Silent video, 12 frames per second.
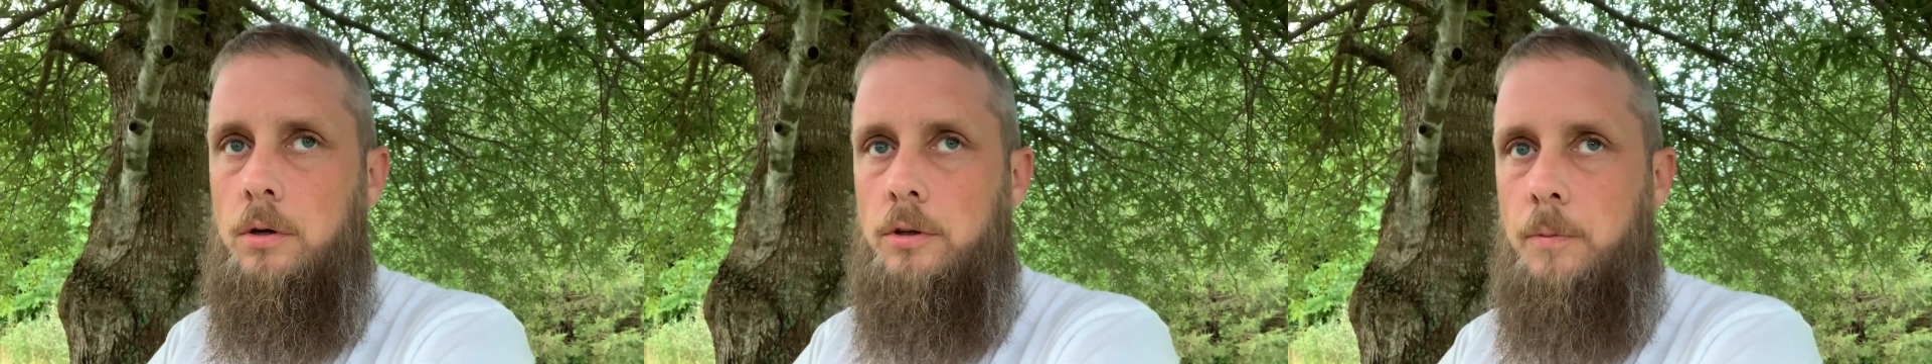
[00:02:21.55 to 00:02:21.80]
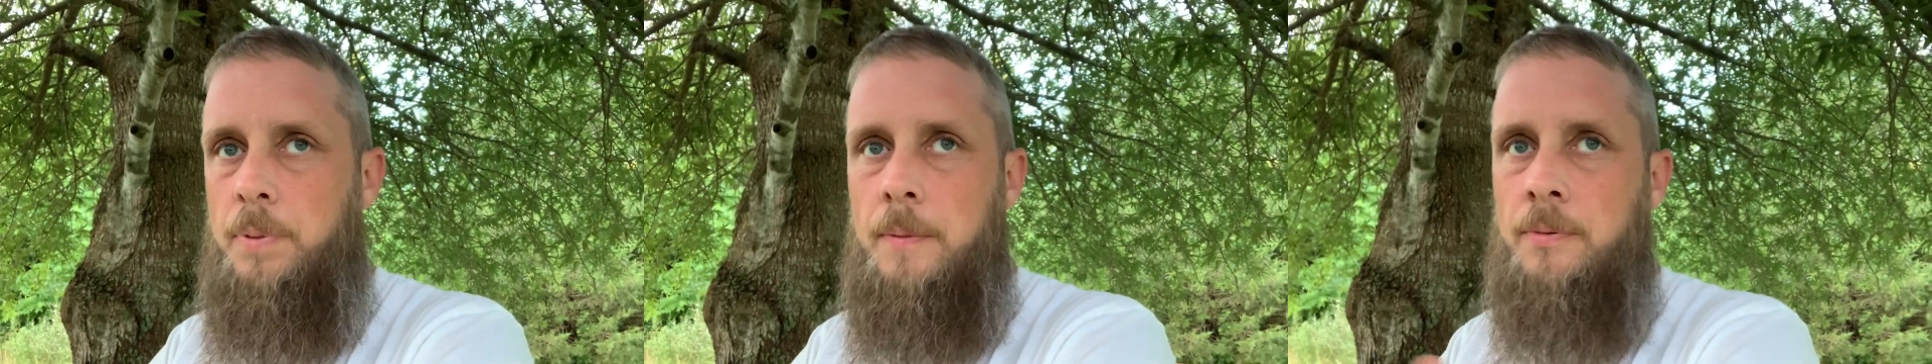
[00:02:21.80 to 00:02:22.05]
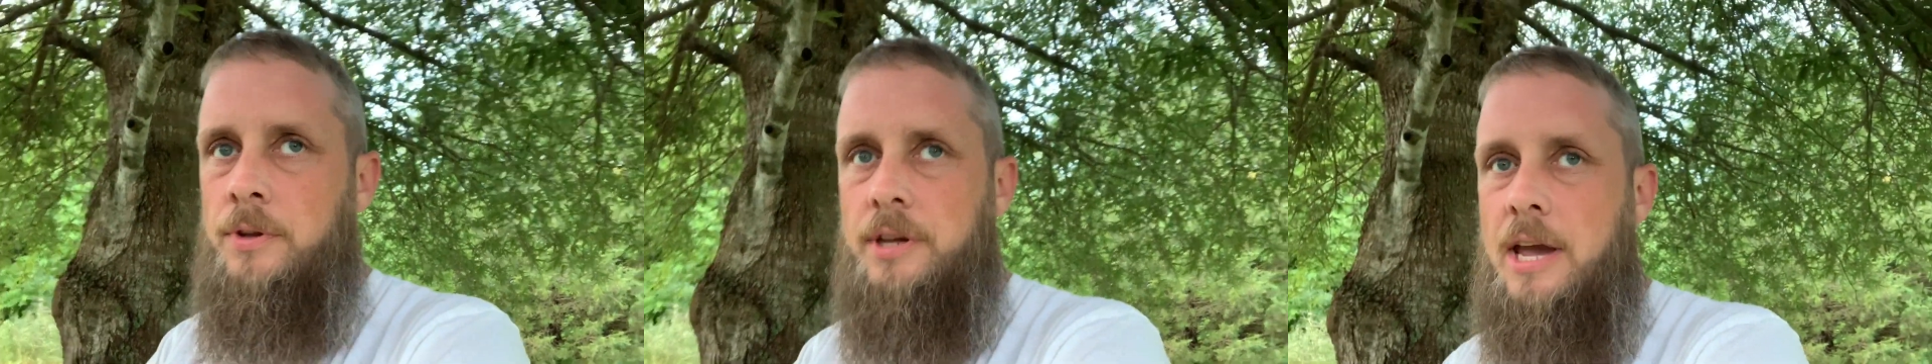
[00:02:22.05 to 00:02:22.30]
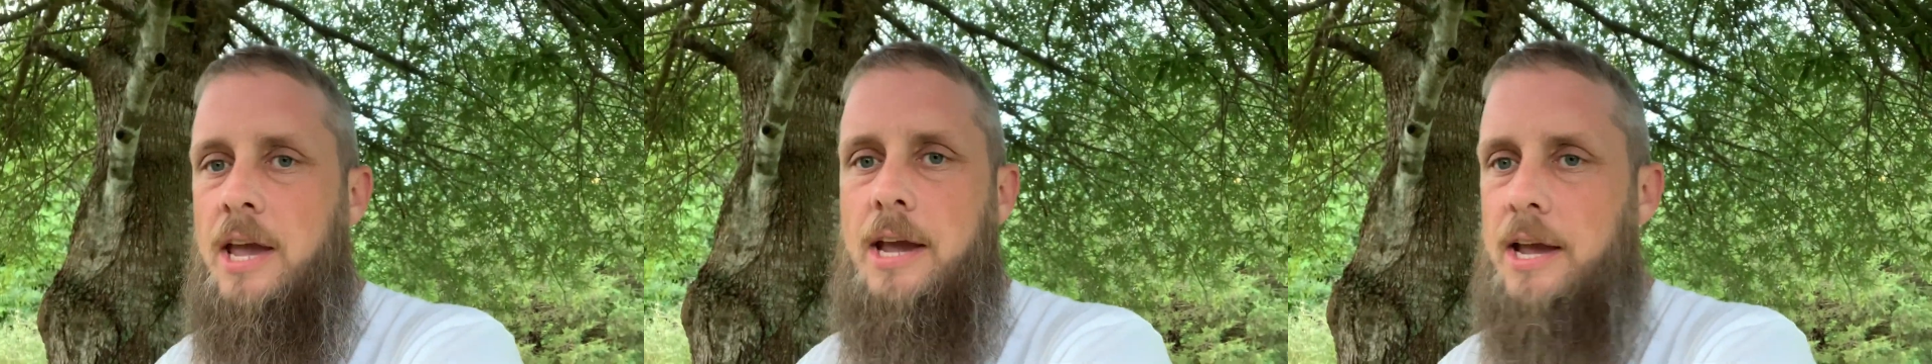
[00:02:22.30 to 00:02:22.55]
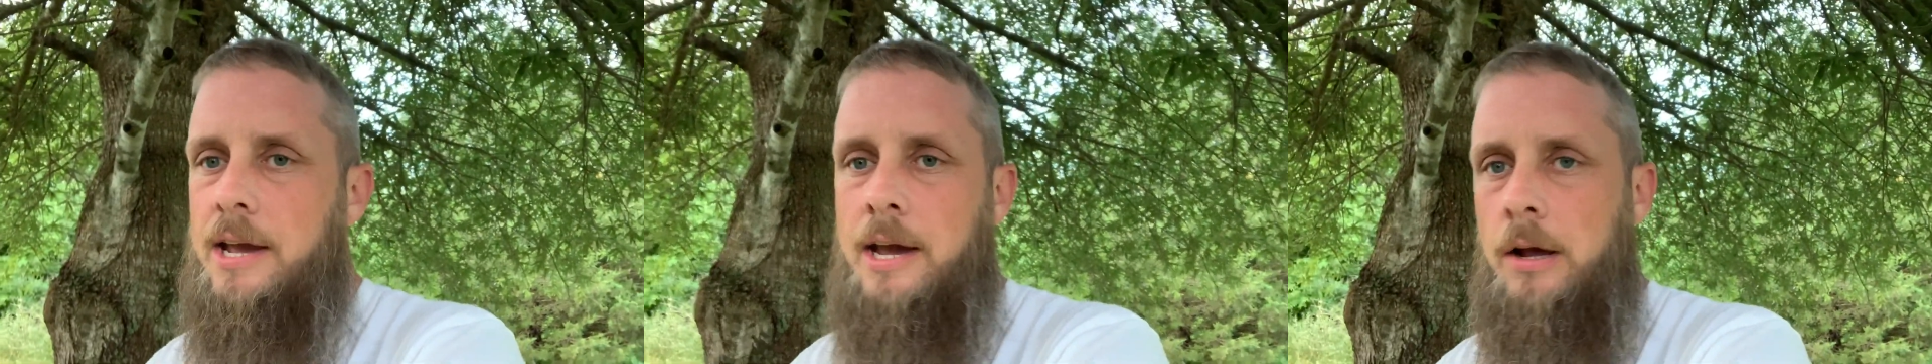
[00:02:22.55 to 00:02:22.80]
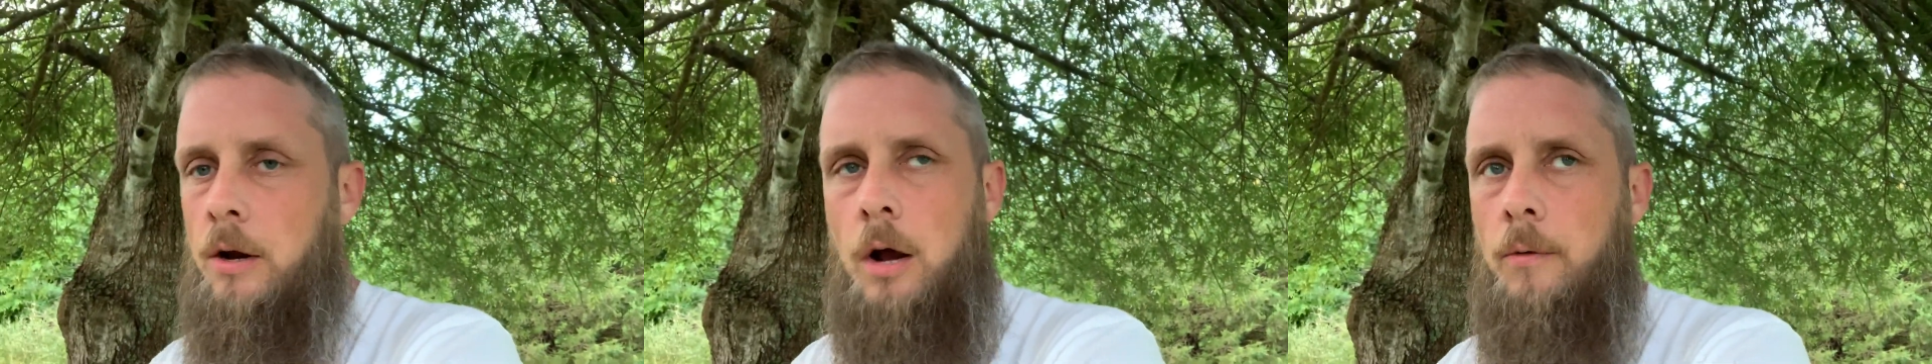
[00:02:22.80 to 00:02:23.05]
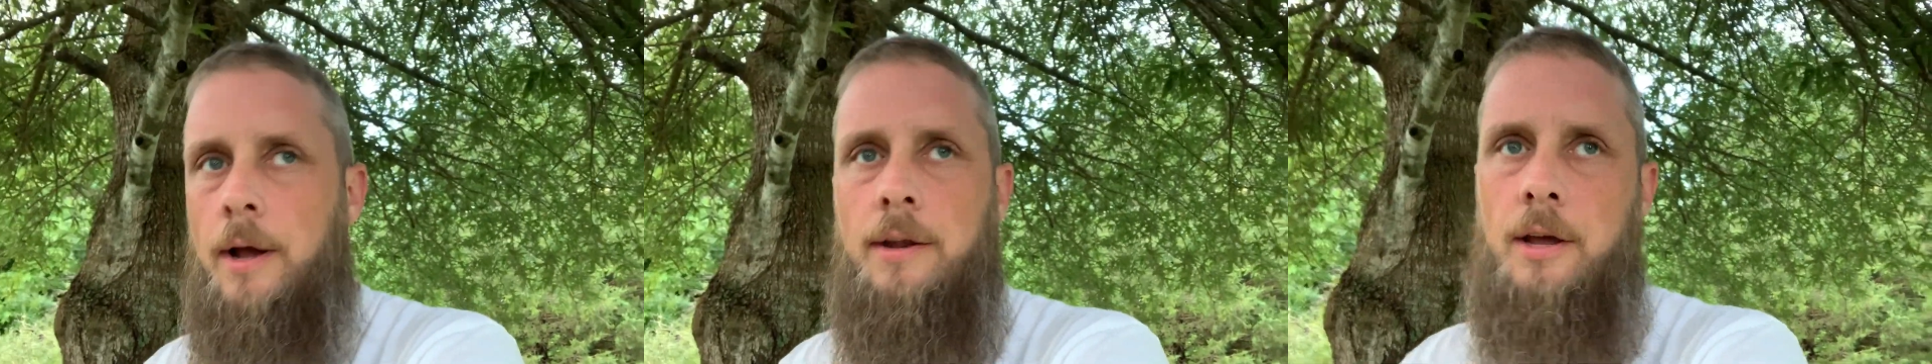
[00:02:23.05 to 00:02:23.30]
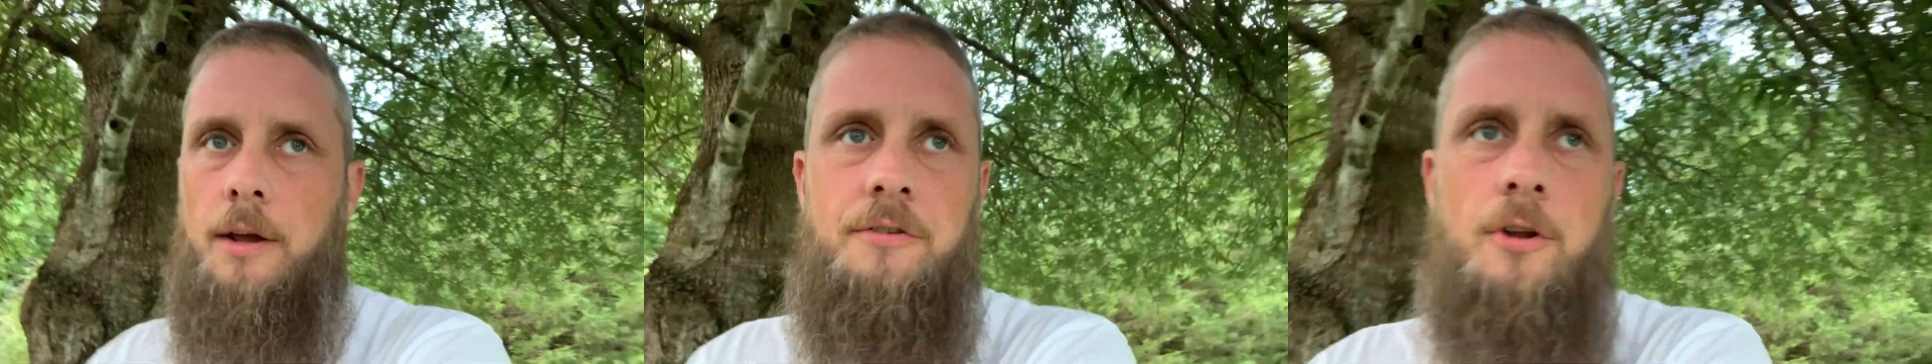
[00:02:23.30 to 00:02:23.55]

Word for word: The people in the KKK are not rednecks.